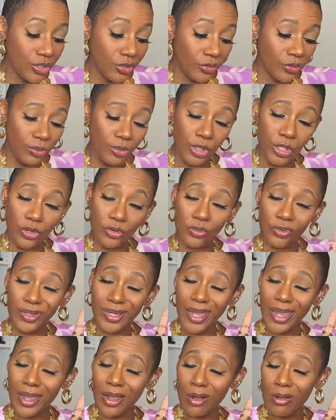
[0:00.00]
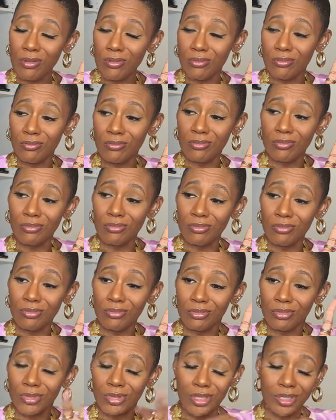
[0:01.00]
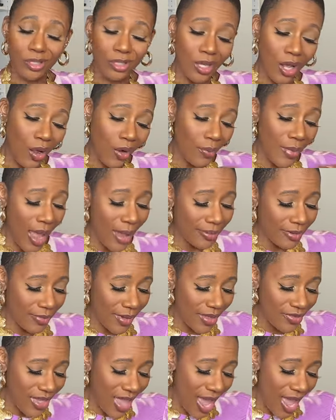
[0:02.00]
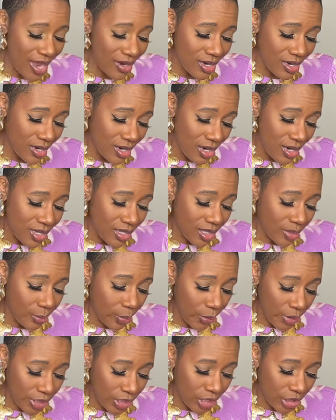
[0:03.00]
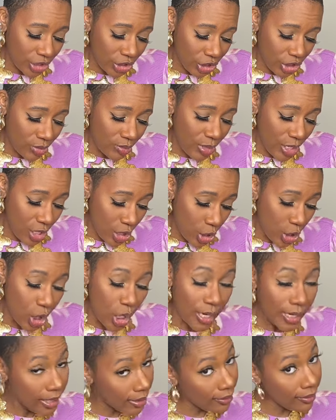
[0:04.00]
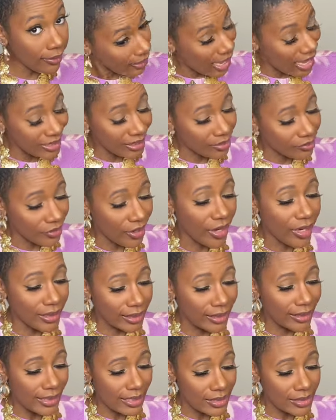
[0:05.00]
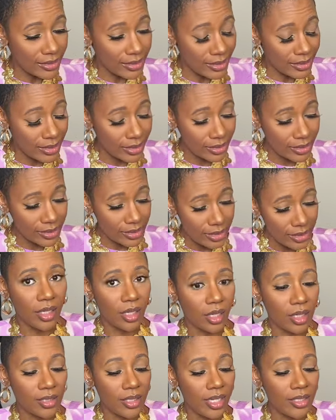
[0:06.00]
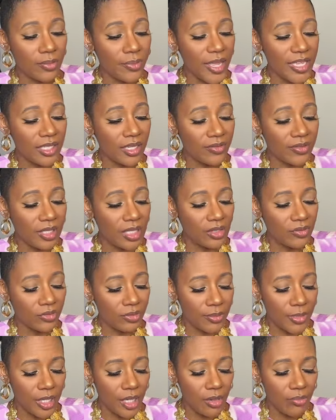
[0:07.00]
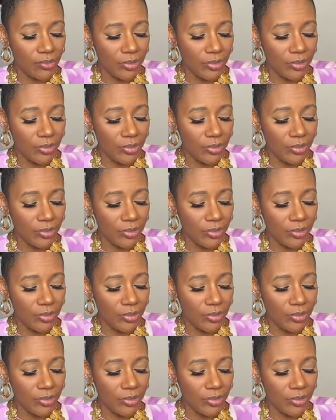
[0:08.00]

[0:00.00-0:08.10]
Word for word: are from Beautiful Nail, so I'm happy about that. The printing should be good, at the very least. It's not the best I've seen from them,